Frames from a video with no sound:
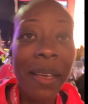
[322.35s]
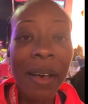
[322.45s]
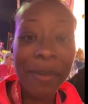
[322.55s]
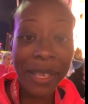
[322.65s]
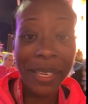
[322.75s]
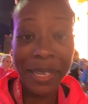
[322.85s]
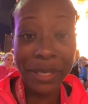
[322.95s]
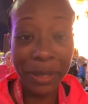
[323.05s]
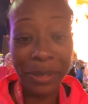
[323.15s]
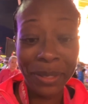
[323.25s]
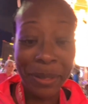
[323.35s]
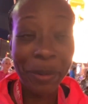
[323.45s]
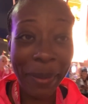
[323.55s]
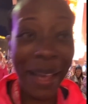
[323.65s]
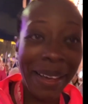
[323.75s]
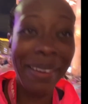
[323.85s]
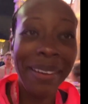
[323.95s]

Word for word: My legs hurt so bad.